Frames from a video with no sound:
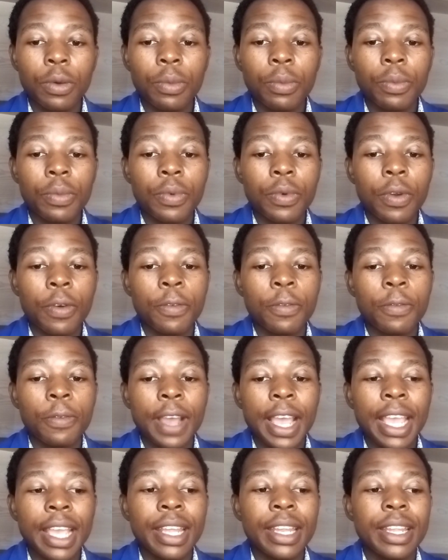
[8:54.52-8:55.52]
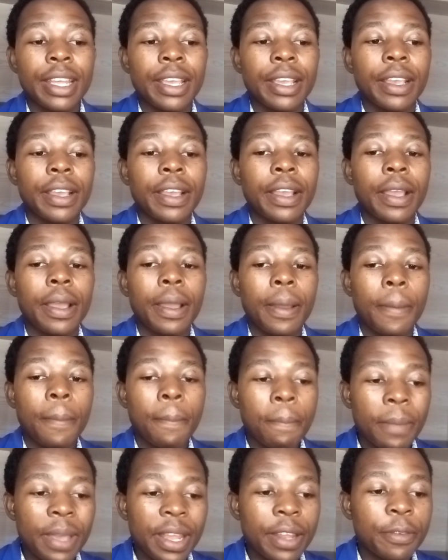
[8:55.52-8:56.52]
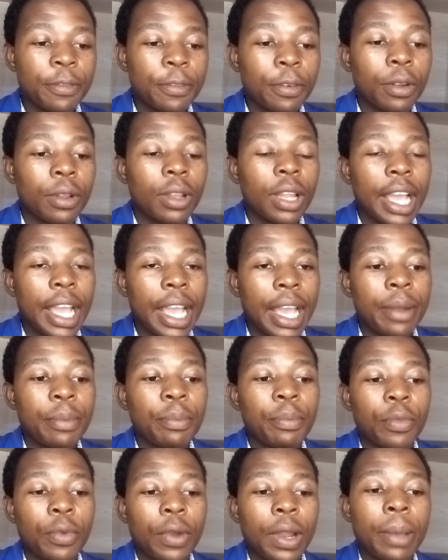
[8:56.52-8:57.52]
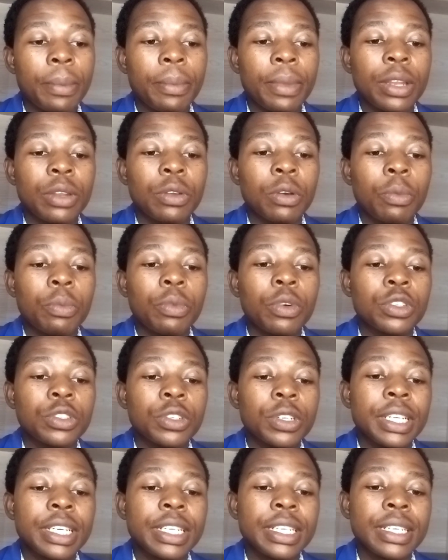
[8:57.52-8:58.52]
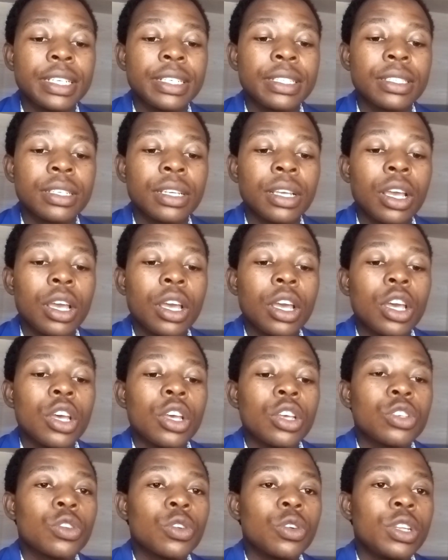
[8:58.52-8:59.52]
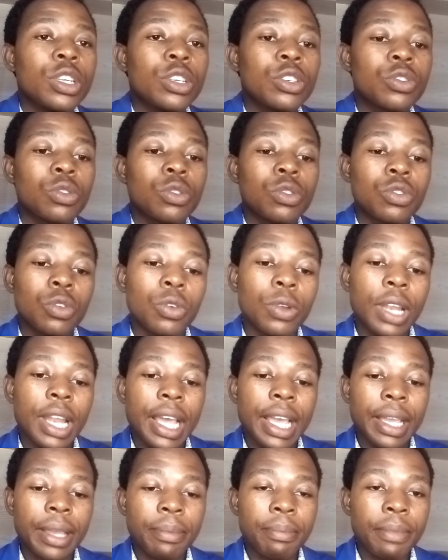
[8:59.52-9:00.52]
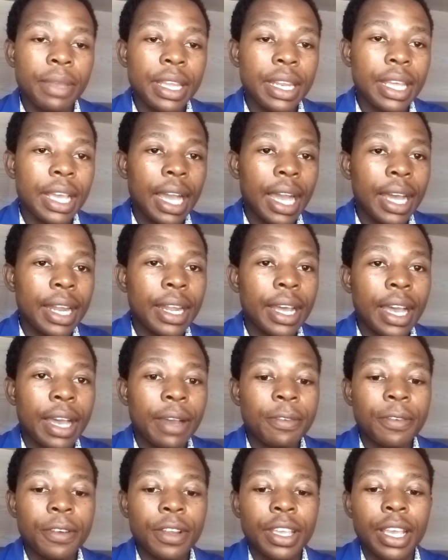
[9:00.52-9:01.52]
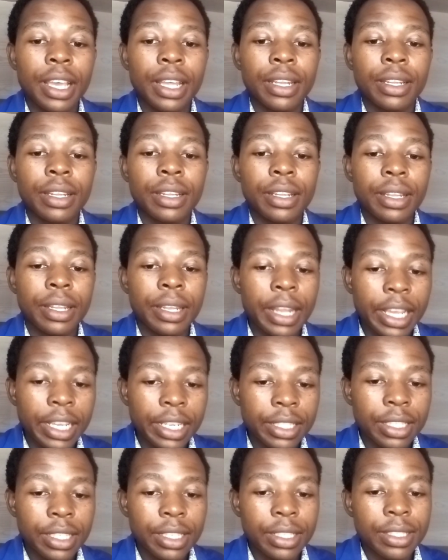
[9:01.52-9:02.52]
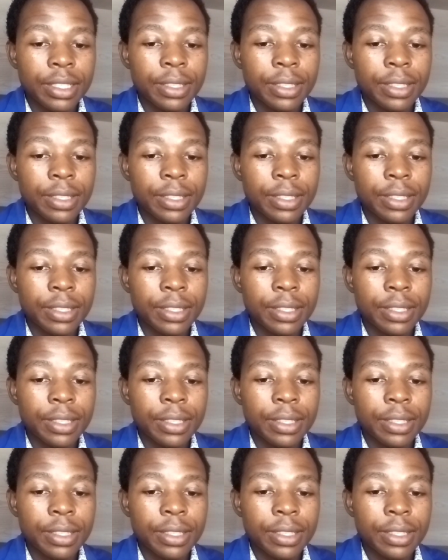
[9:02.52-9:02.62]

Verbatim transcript: providing meaningful employment opportunities. So, Lesotho, like many other African nations,